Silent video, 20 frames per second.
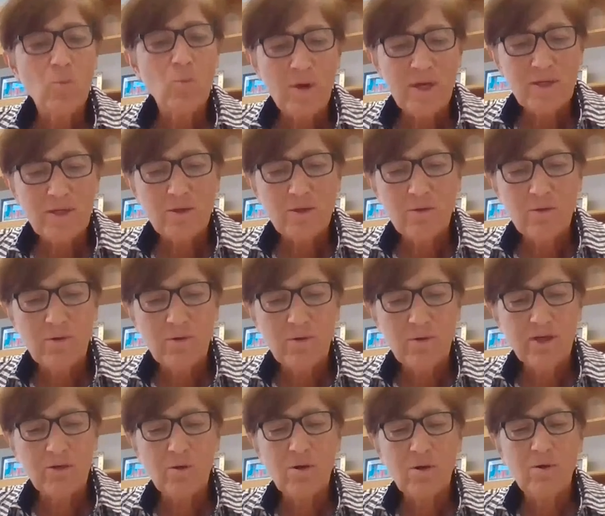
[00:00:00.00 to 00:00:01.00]
window on a
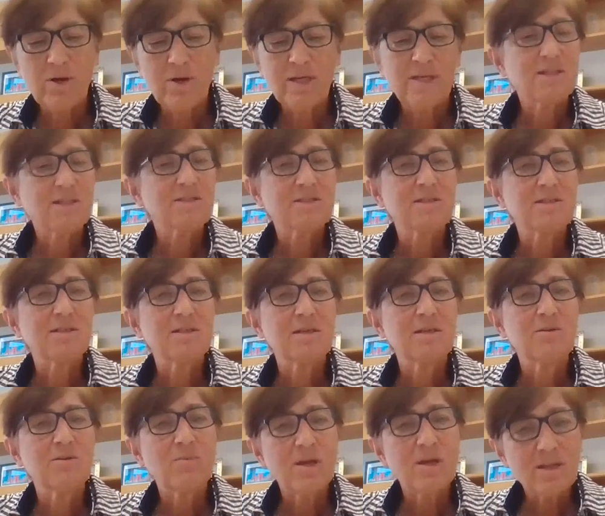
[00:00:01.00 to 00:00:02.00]
growing yet still
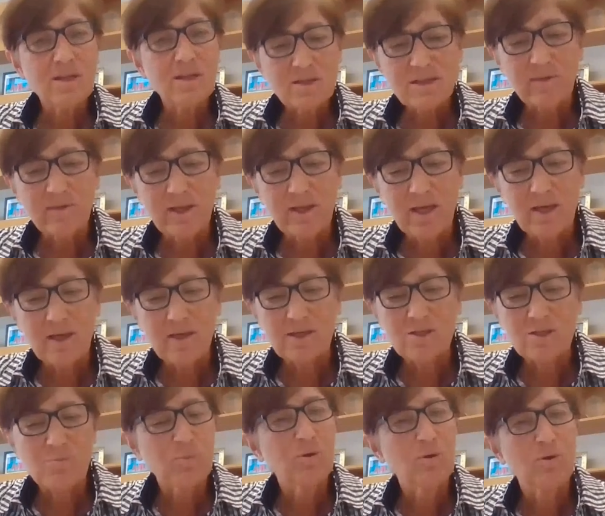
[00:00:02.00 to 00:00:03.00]
relatively
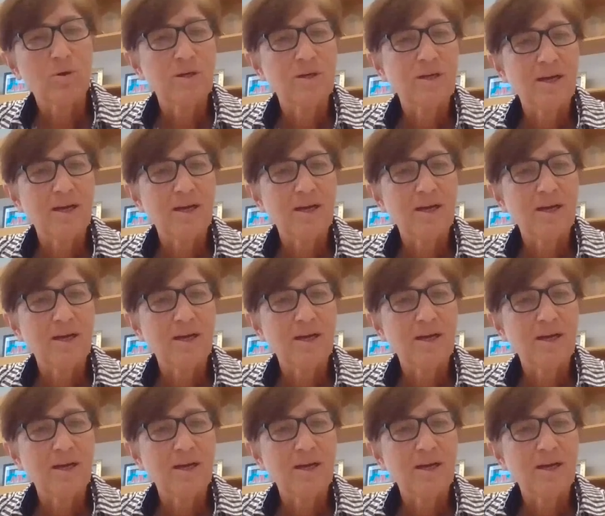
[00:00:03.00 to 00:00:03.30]
unexplored